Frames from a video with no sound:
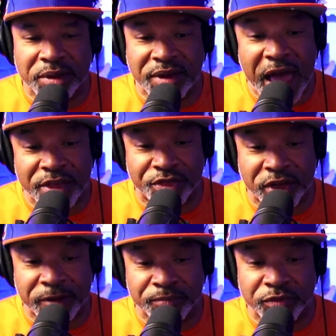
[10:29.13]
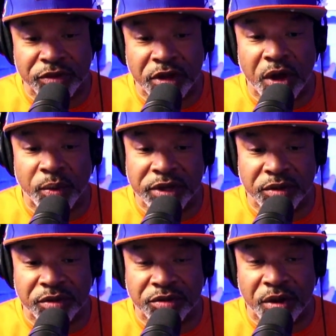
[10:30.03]
I think to go into the
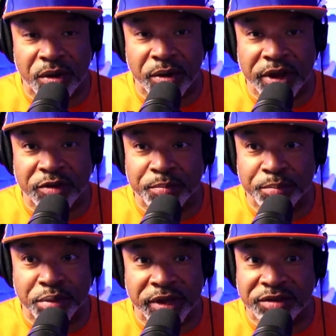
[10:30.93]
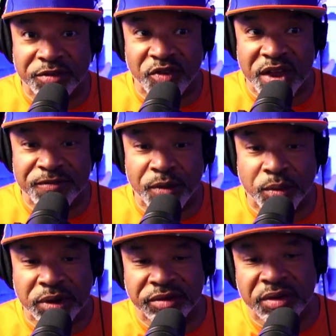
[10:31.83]
song is plus the right
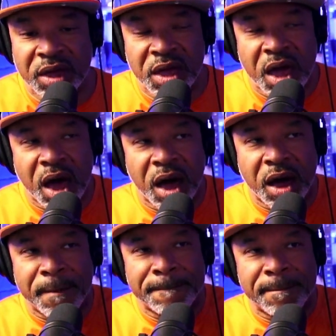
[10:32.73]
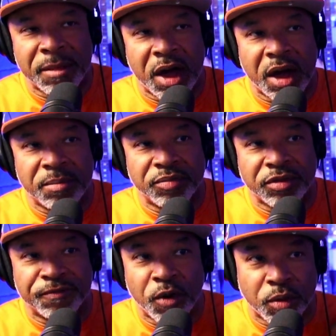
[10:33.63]
vocalist, um, um, the
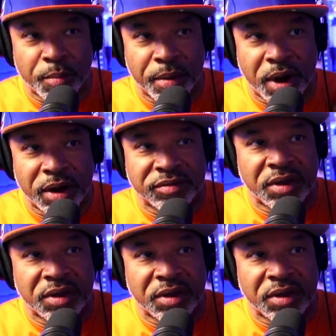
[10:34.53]
vocal parts.